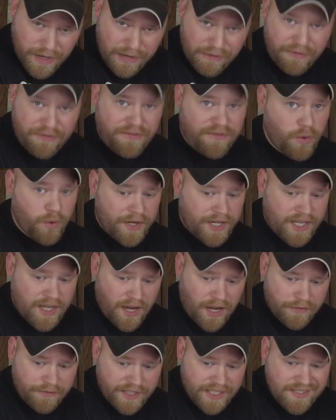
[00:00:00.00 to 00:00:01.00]
by 40
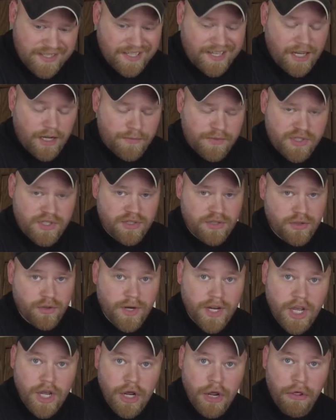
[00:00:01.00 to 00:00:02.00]
coffees, it comes
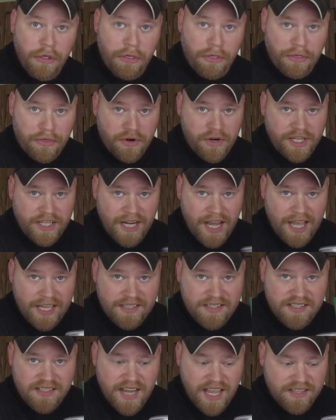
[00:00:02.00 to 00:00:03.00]
to
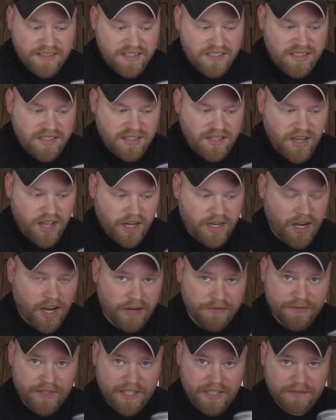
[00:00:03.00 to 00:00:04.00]
39 cents a
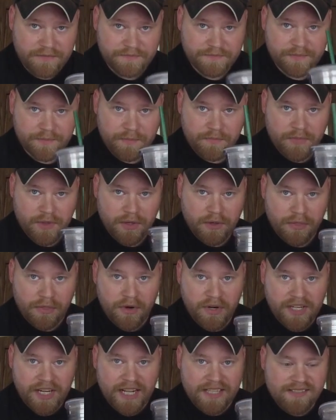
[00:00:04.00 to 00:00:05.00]
coffee.
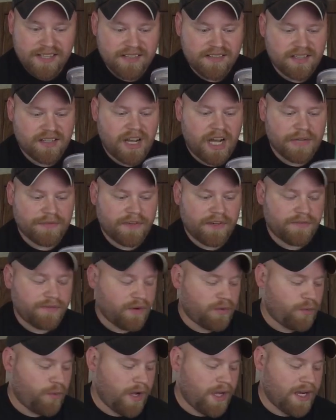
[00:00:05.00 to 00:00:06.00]
39 cents a coffee
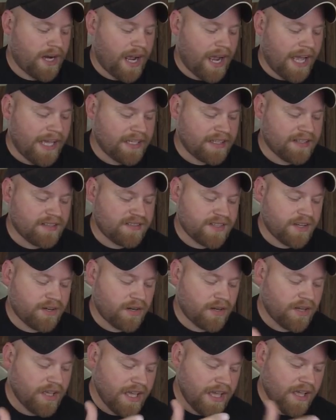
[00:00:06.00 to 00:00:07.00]
for what I
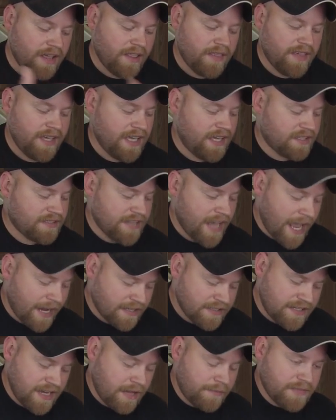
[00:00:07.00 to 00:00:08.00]
consider the
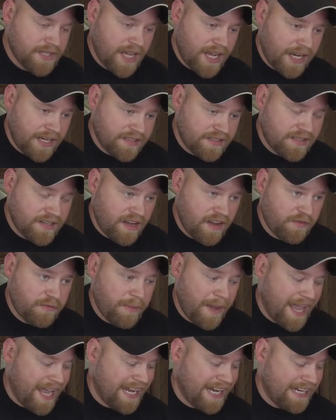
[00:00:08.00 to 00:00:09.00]
exact same taste of
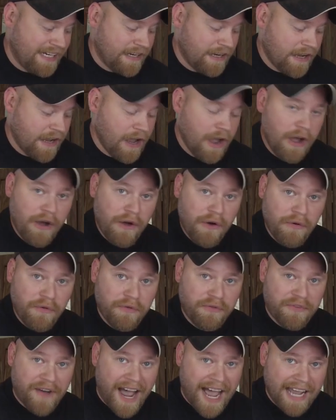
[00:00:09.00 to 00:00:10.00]
paying
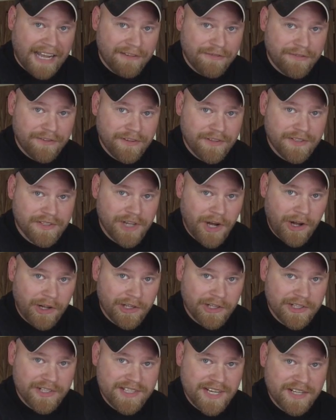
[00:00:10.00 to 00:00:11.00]

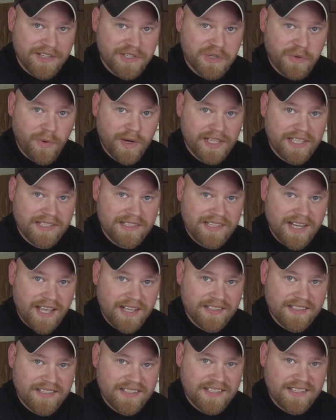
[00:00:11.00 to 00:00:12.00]

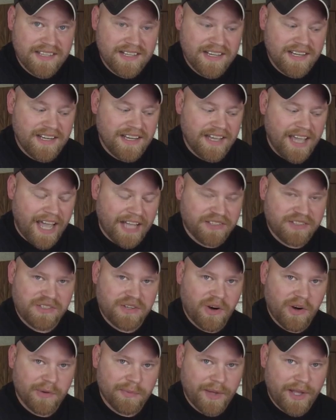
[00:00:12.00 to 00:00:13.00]
$5.20 at
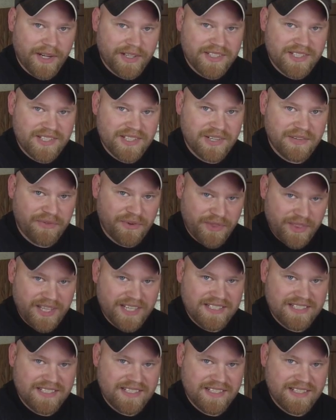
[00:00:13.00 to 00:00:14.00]
Starbucks for
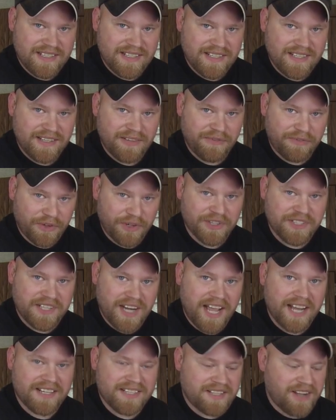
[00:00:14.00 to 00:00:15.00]
this first
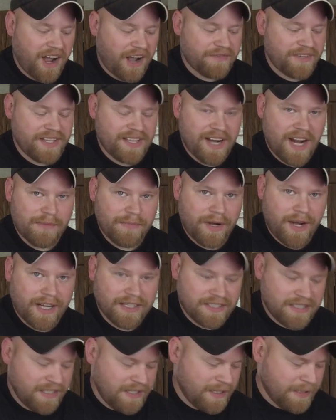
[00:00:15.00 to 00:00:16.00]
iced coffee that I
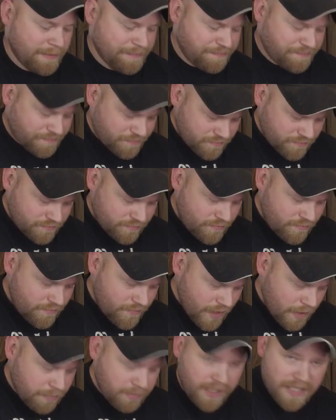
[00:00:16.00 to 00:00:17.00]
bought.
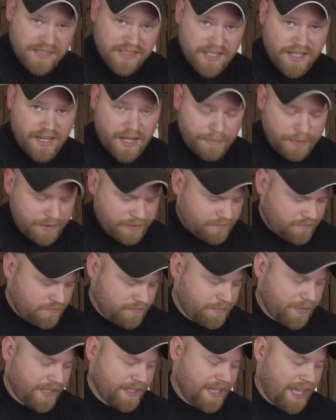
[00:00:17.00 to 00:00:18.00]
Plus the cup.
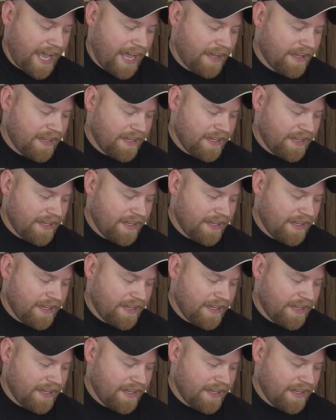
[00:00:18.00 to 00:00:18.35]
But yeah,